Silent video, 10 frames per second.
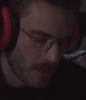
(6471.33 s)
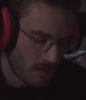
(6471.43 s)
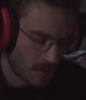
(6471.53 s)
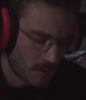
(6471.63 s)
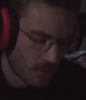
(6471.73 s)

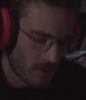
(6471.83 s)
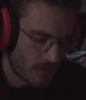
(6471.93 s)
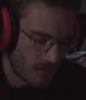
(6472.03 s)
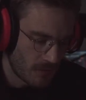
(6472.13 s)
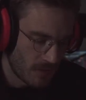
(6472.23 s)
It was a
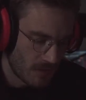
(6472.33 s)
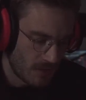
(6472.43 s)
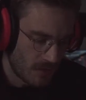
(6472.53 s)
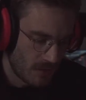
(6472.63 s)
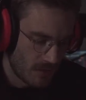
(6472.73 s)
wonderful
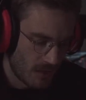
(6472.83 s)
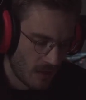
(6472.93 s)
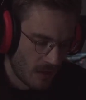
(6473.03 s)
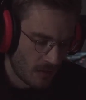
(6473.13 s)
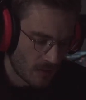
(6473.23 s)
deal.
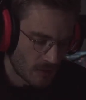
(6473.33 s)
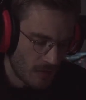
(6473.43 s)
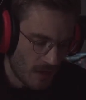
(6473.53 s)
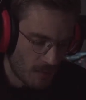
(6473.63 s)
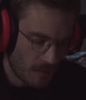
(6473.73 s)
Once
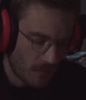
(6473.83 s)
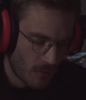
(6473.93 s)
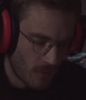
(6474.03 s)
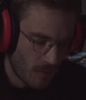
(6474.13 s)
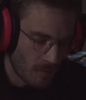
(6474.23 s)
we had
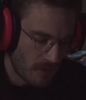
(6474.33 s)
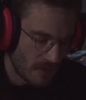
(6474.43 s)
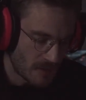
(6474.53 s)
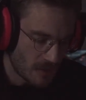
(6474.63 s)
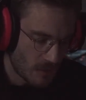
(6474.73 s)
performed and
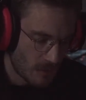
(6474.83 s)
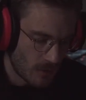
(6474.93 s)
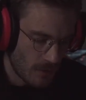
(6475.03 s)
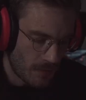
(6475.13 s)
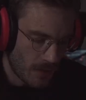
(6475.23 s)
pleased the
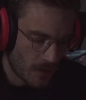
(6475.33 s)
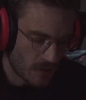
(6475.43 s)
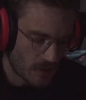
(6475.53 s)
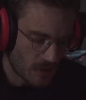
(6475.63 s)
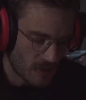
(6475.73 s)
court, our
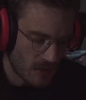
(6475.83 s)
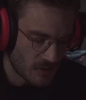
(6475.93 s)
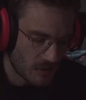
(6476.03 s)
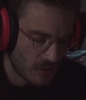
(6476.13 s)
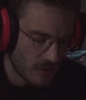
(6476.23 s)

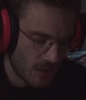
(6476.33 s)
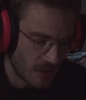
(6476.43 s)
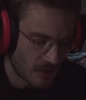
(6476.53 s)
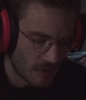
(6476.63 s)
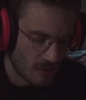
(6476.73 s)
success on
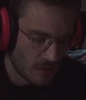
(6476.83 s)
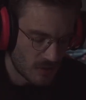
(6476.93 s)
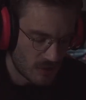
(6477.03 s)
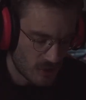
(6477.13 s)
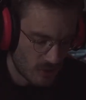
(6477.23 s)
Gulite 2
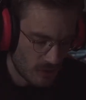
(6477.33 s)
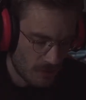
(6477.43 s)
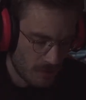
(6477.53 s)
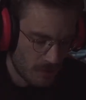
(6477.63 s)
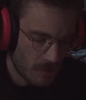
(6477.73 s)
was assured,
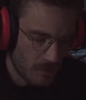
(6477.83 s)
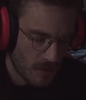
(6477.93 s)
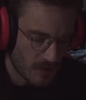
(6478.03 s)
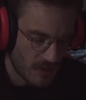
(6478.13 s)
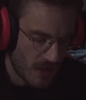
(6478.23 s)

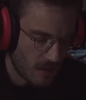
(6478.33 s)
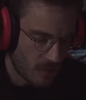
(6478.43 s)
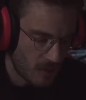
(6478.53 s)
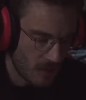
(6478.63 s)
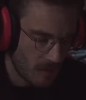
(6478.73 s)
because they had a
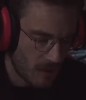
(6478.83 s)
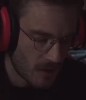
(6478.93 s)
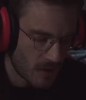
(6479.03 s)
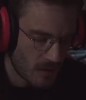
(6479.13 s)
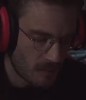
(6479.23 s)
real
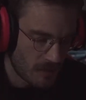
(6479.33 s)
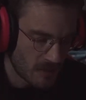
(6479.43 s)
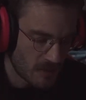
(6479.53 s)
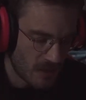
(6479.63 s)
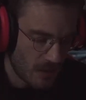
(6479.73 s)
monarchy
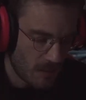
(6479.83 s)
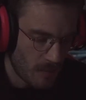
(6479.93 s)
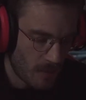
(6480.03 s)
plus setup